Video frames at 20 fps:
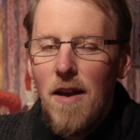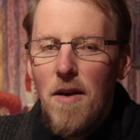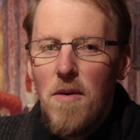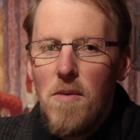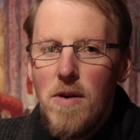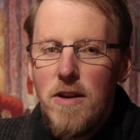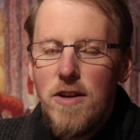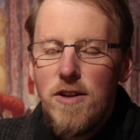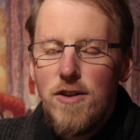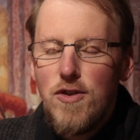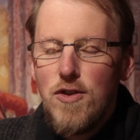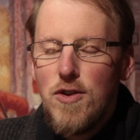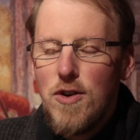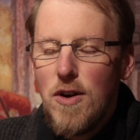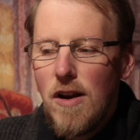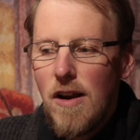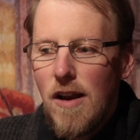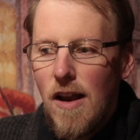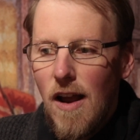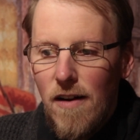which
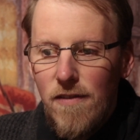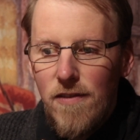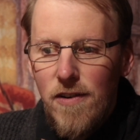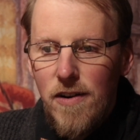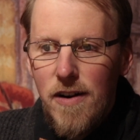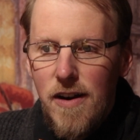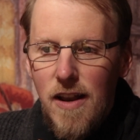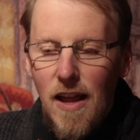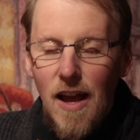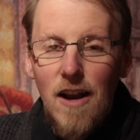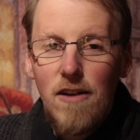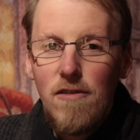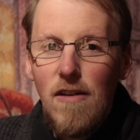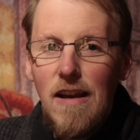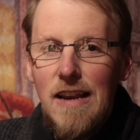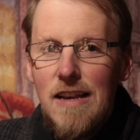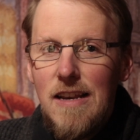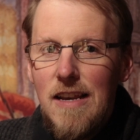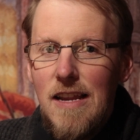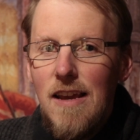covered a
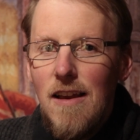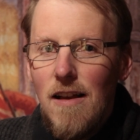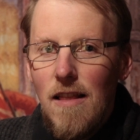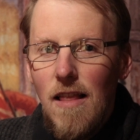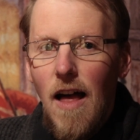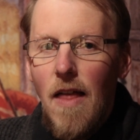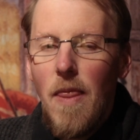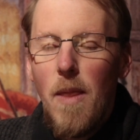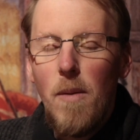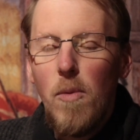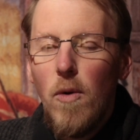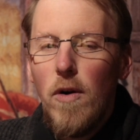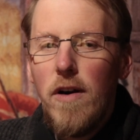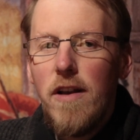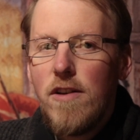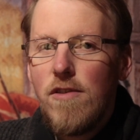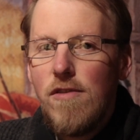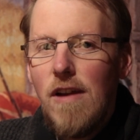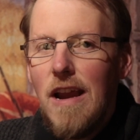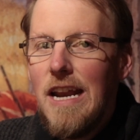great deal on the Board
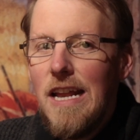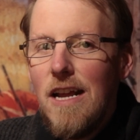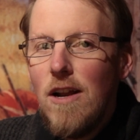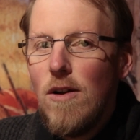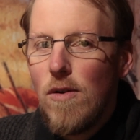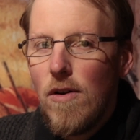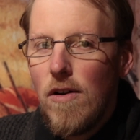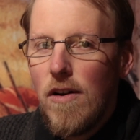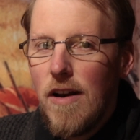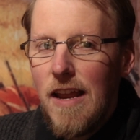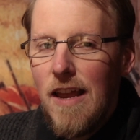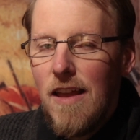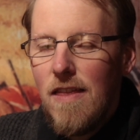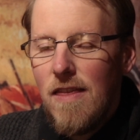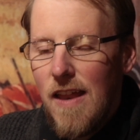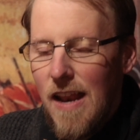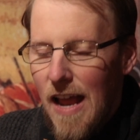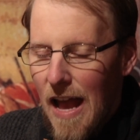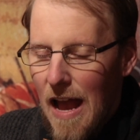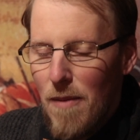of Trade inquiry
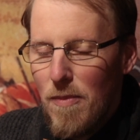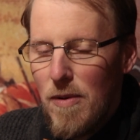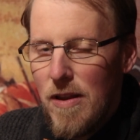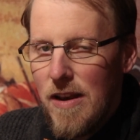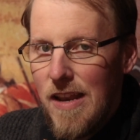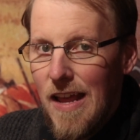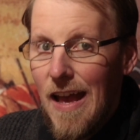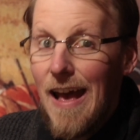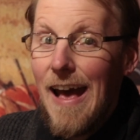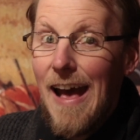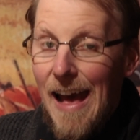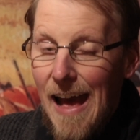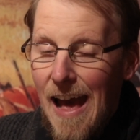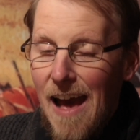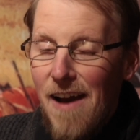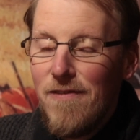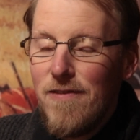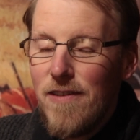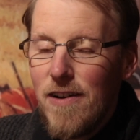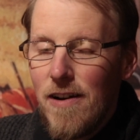that happened
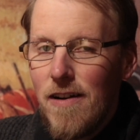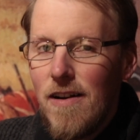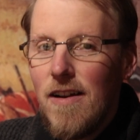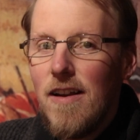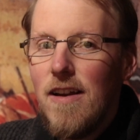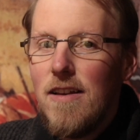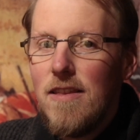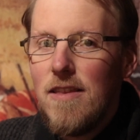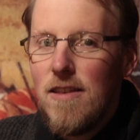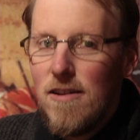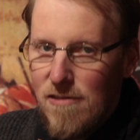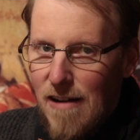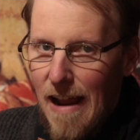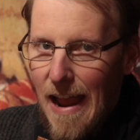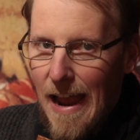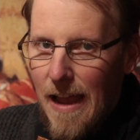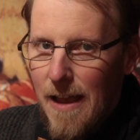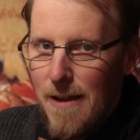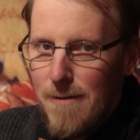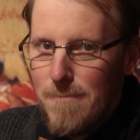after the
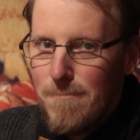wreck.